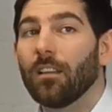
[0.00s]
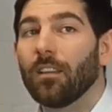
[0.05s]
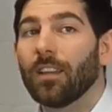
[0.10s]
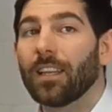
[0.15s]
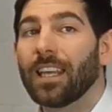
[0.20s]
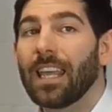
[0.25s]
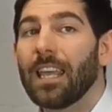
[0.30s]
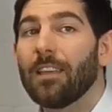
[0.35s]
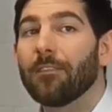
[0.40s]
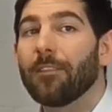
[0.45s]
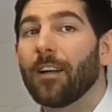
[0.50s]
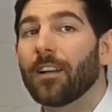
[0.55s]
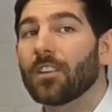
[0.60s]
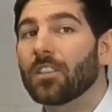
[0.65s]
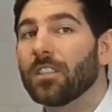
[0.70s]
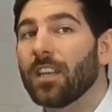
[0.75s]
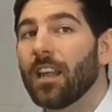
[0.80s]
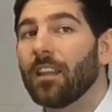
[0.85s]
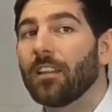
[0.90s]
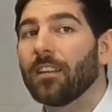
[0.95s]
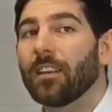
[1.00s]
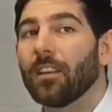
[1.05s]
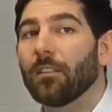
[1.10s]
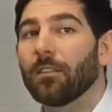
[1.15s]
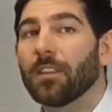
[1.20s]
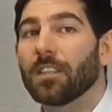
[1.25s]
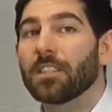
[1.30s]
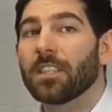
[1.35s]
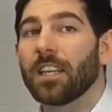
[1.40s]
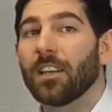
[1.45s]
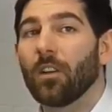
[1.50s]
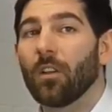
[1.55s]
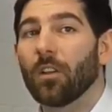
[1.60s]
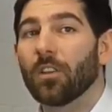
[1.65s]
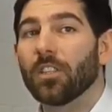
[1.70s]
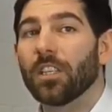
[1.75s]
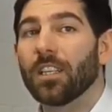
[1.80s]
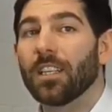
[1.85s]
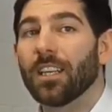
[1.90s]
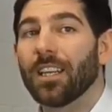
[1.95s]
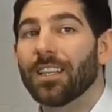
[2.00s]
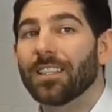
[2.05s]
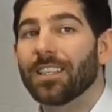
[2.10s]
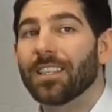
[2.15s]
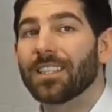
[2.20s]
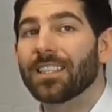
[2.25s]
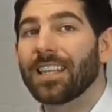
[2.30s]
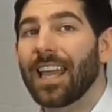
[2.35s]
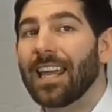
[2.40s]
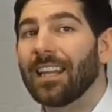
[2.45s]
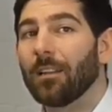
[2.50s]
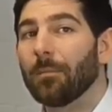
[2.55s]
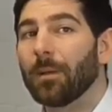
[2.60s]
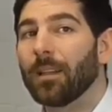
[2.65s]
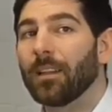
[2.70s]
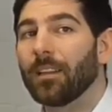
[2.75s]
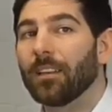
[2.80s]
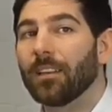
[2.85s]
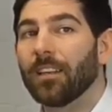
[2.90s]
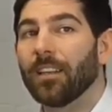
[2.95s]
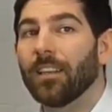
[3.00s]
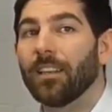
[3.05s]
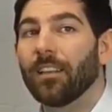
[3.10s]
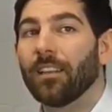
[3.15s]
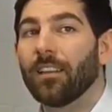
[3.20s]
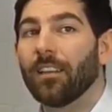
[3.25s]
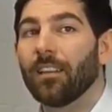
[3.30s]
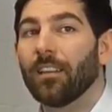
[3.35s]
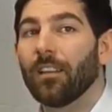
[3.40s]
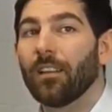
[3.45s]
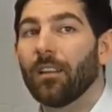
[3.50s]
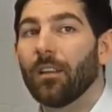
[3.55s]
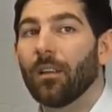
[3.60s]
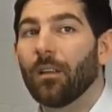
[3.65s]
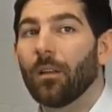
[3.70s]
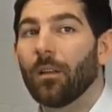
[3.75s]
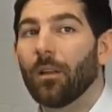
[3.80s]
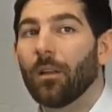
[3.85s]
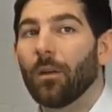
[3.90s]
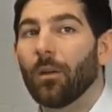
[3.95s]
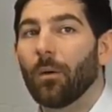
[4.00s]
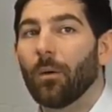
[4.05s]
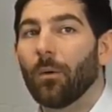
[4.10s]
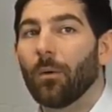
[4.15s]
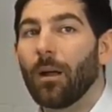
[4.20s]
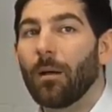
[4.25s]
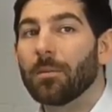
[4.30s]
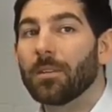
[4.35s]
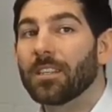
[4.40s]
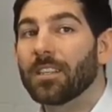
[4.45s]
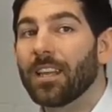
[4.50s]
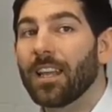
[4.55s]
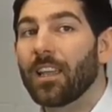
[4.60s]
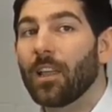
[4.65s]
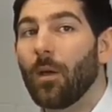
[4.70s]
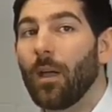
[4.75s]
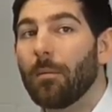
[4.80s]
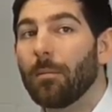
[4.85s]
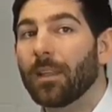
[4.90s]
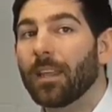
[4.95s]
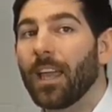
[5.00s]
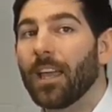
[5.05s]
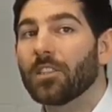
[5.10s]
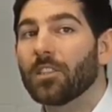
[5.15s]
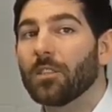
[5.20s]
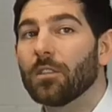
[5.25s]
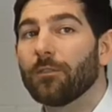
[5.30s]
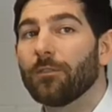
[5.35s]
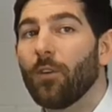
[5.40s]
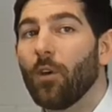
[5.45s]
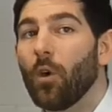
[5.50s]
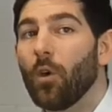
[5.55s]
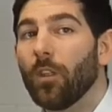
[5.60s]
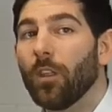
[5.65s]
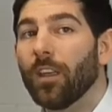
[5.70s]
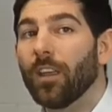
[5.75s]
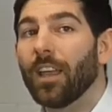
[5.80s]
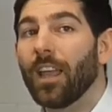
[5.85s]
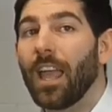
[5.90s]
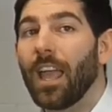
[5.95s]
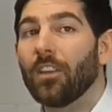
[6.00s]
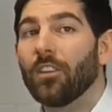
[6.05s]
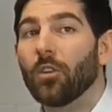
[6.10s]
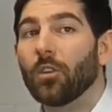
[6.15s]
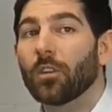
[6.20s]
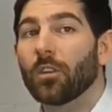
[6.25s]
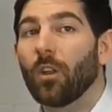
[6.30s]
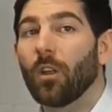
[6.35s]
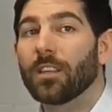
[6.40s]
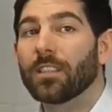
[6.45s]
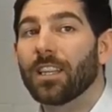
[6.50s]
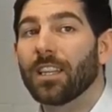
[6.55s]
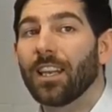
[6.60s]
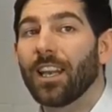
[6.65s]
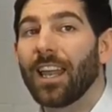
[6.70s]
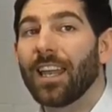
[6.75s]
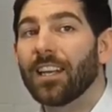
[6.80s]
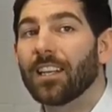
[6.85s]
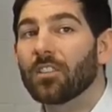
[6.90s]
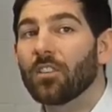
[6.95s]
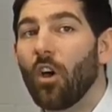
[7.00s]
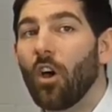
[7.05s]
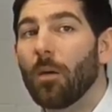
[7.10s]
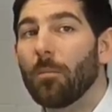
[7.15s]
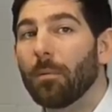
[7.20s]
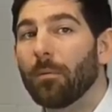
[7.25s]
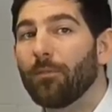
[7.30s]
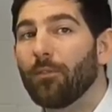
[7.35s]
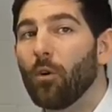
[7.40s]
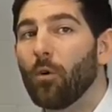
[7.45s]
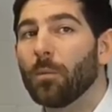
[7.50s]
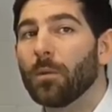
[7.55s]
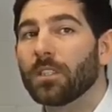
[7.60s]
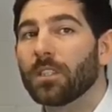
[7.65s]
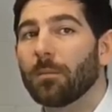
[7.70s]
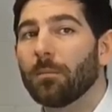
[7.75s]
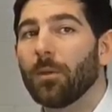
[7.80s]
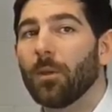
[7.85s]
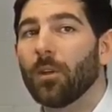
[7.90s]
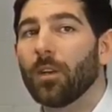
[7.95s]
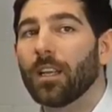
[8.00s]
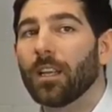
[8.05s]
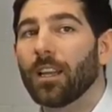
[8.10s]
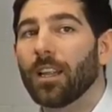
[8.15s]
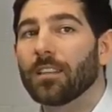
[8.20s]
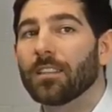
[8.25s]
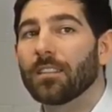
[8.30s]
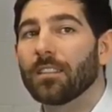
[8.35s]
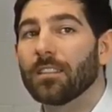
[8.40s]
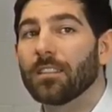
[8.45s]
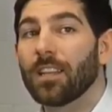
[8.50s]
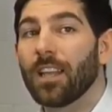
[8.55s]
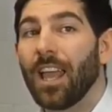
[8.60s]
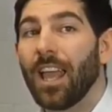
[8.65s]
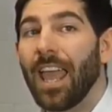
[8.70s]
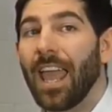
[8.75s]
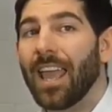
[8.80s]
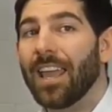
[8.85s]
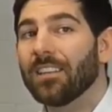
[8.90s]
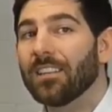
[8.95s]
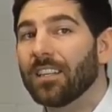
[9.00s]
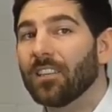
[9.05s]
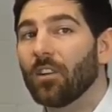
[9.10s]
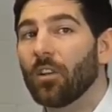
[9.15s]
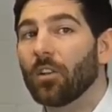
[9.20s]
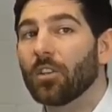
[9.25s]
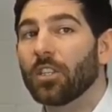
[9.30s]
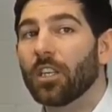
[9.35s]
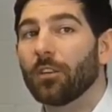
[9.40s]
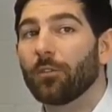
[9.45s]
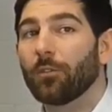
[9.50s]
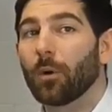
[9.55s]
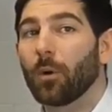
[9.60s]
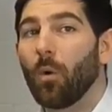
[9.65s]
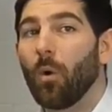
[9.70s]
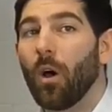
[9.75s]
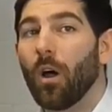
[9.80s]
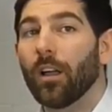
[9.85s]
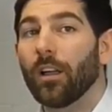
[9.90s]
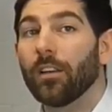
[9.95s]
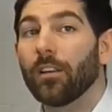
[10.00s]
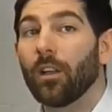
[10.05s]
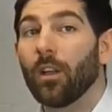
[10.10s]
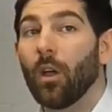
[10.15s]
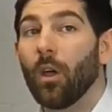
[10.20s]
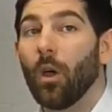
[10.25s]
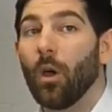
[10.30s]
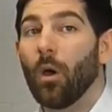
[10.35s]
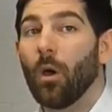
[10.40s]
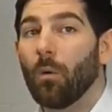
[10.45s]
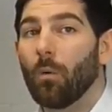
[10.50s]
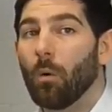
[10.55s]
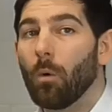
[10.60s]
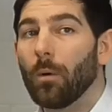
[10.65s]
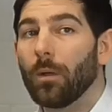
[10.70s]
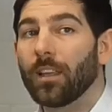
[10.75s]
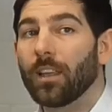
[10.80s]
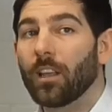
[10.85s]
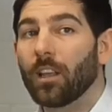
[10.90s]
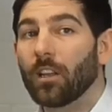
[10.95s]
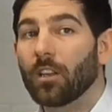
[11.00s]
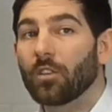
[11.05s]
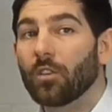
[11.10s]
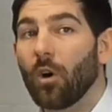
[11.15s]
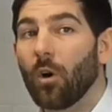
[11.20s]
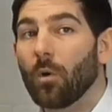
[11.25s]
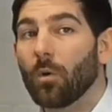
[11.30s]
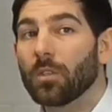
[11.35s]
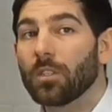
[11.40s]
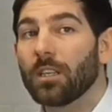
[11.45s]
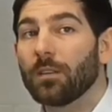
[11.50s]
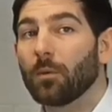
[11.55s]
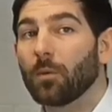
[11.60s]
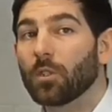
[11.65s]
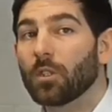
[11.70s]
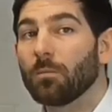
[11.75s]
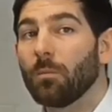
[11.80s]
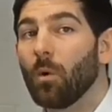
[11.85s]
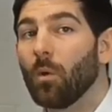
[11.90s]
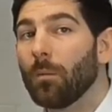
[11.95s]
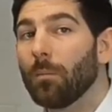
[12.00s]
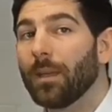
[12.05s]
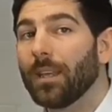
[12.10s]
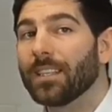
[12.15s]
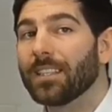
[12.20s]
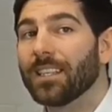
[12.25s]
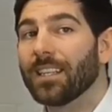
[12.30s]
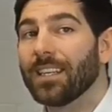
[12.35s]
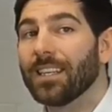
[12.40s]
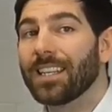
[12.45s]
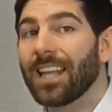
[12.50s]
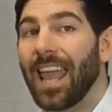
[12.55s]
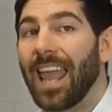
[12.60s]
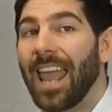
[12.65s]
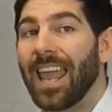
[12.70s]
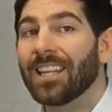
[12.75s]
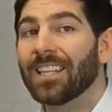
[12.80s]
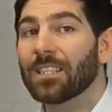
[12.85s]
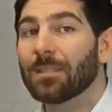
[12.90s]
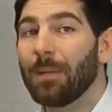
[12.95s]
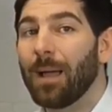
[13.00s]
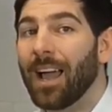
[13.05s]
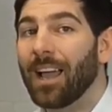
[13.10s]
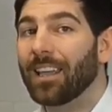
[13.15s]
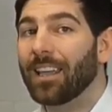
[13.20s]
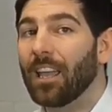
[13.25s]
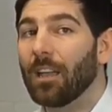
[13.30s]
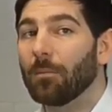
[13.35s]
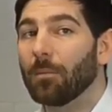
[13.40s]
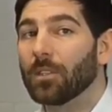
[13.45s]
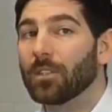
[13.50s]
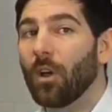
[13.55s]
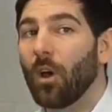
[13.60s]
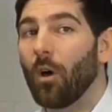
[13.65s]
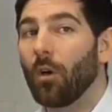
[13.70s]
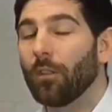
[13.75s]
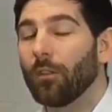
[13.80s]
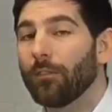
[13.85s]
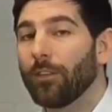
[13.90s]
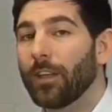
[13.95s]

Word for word: The key functionality of this technology is its scalability. We're able to take our applications further and utilize the latest high-performance computing clusters and technology if required, or we can control several smaller PCs and smart cameras on the